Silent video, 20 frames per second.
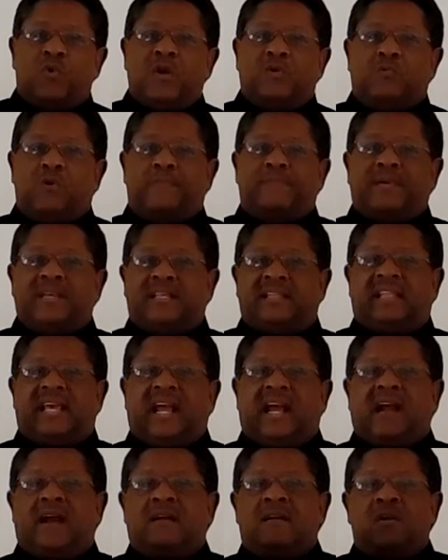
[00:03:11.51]
we will be
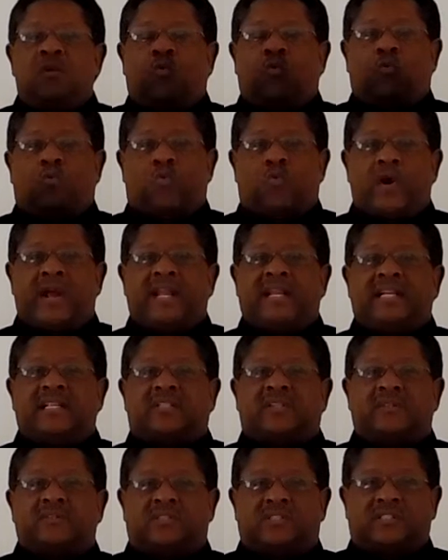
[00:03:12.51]
there
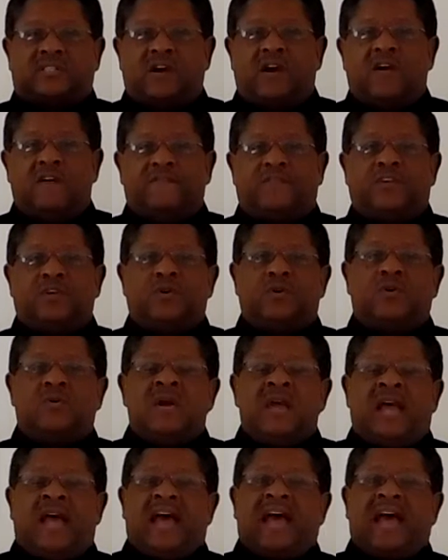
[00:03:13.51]
ready to serve you